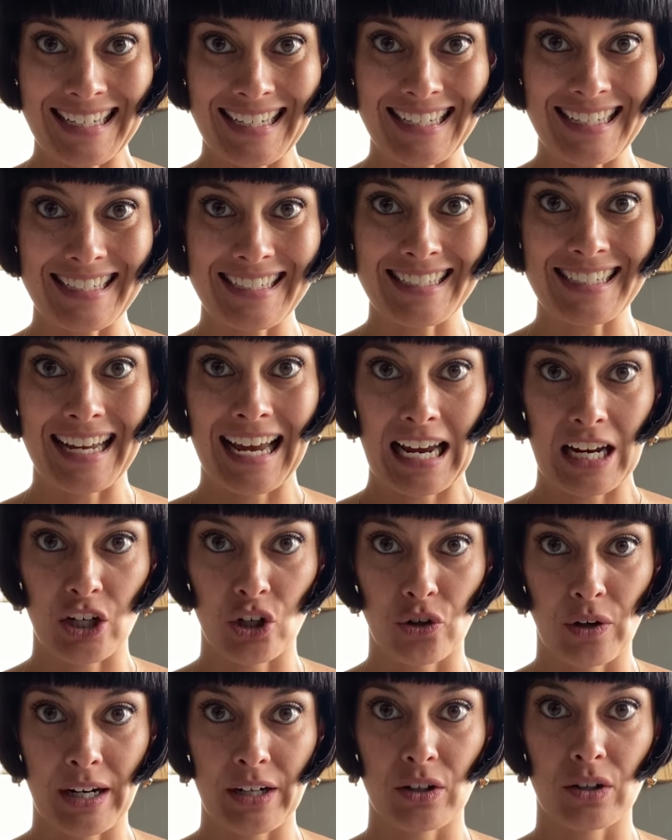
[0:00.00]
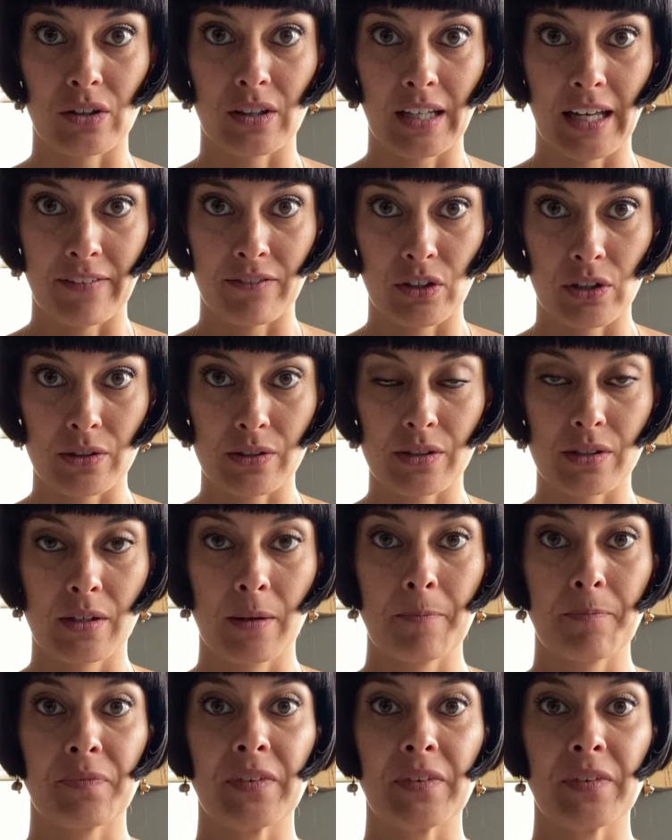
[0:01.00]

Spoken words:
it at greater levels.